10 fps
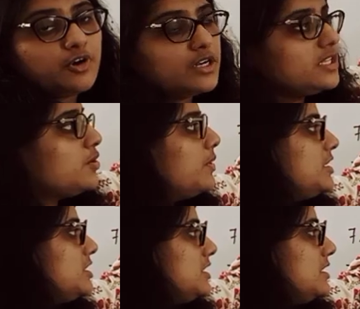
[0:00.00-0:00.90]
the
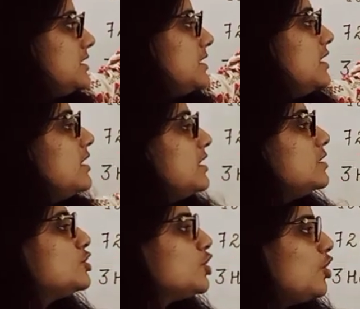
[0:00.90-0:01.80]
questions?
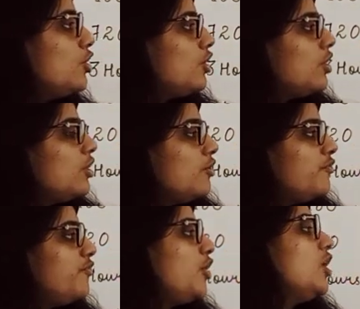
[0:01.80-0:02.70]
So,
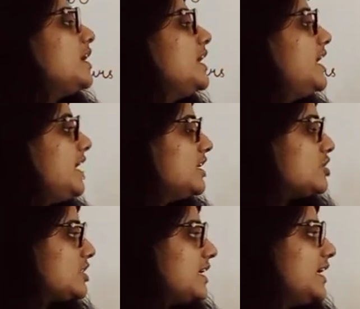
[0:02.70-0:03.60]
for
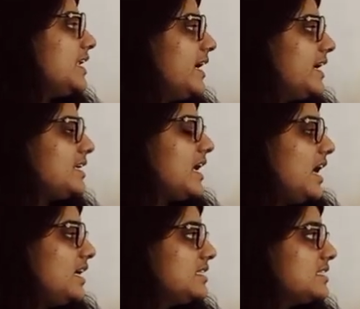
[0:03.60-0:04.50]
each correct
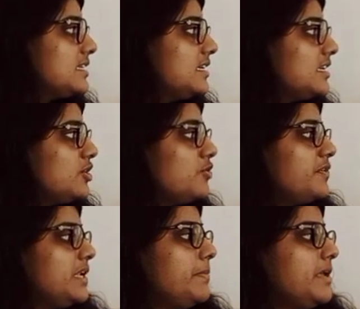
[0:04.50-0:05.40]
answer, you
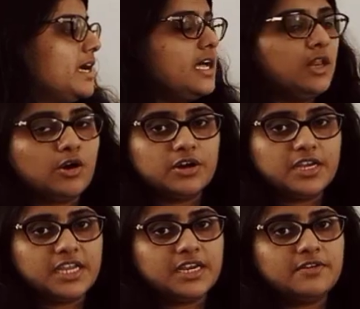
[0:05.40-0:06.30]
will be
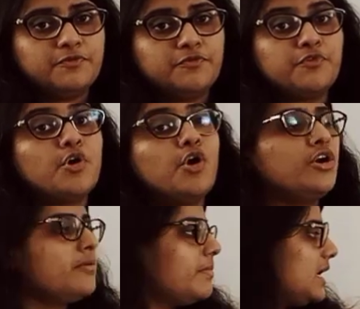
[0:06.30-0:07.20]
allotted
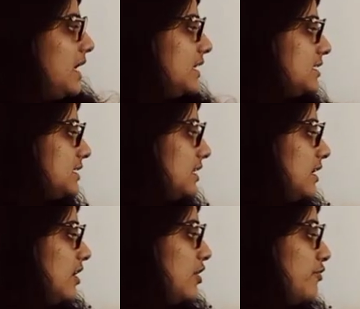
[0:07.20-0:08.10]
4 marks.
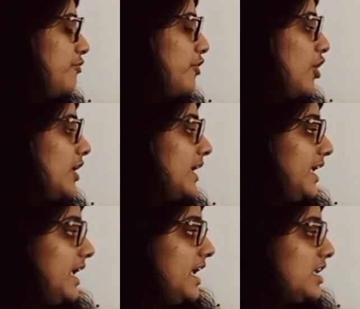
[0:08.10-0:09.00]
For
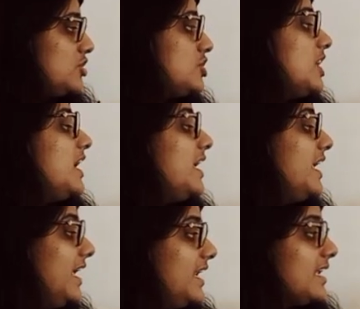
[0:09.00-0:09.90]
each
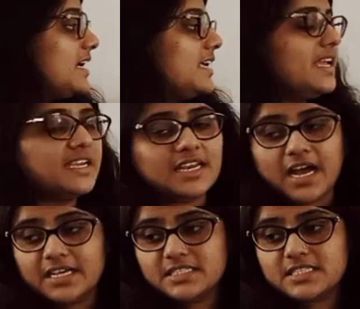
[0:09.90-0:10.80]
incorrect
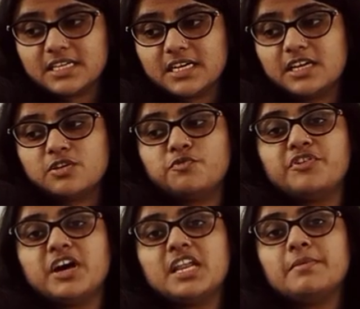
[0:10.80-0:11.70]
answer,
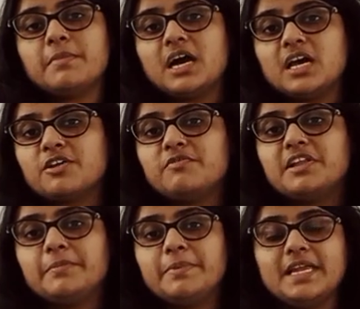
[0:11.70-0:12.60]
1 mark
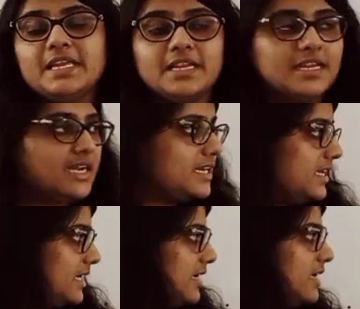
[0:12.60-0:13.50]
will be deducted.